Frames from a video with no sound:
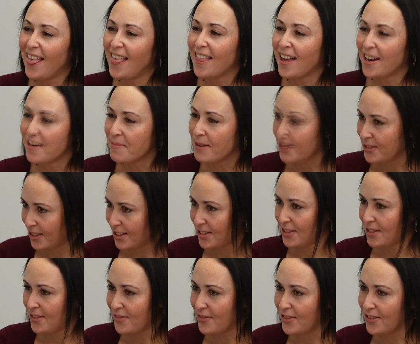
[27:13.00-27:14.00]
That about does
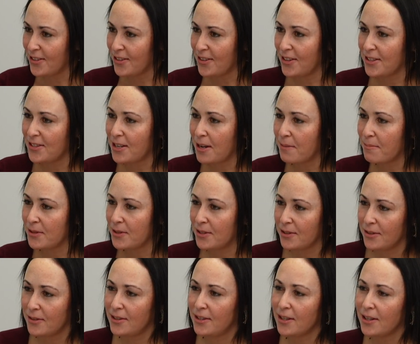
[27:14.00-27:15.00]
it for this
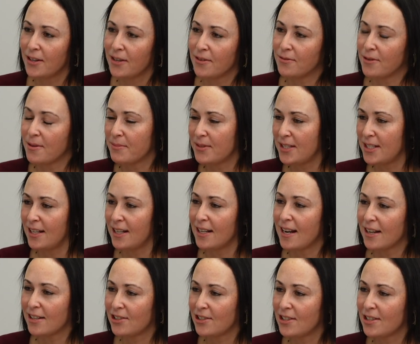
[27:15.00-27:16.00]
episode of RUMC
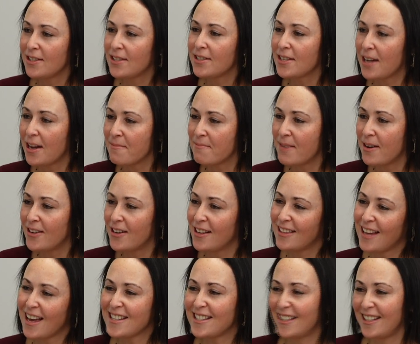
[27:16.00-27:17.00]
Connections. I'm
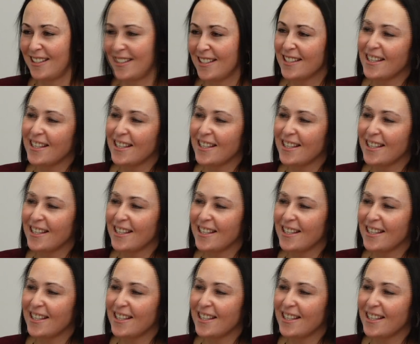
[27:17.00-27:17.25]
Meredith Gaskins.